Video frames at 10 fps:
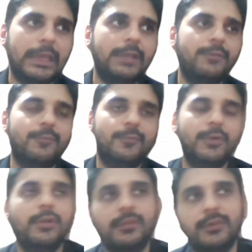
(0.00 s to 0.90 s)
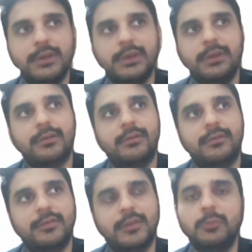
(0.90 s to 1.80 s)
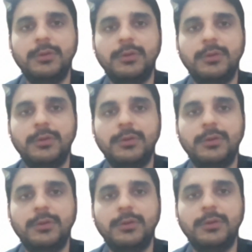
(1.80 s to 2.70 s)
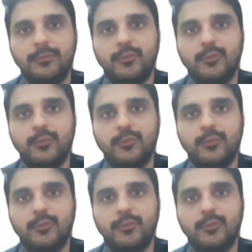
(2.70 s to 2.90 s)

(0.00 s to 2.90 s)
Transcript: inferencing some information